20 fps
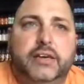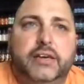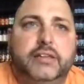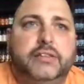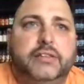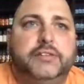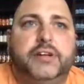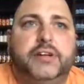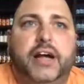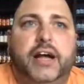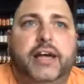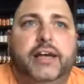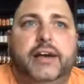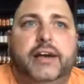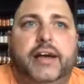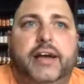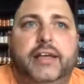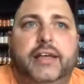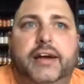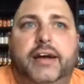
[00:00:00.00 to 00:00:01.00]
There, I,
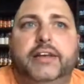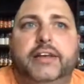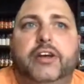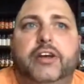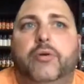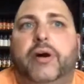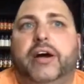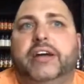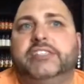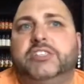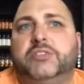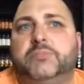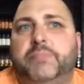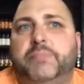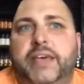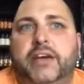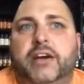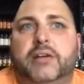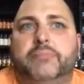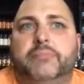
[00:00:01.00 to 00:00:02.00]
I, I know I
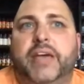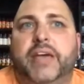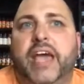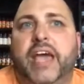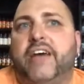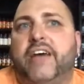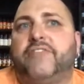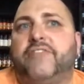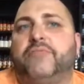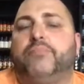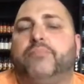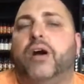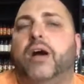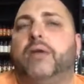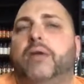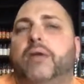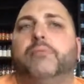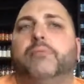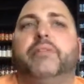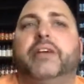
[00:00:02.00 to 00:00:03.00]
speak on behalf of
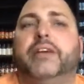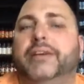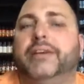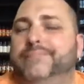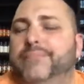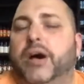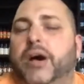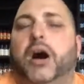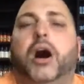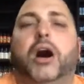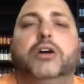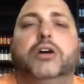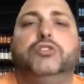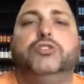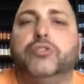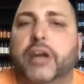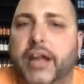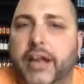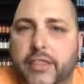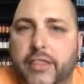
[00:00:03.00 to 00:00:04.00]
probably a
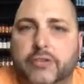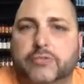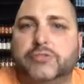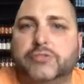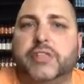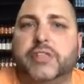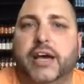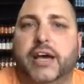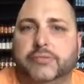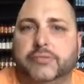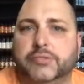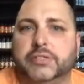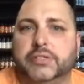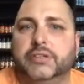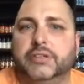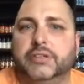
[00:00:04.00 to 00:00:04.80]
hundred out of those thousand.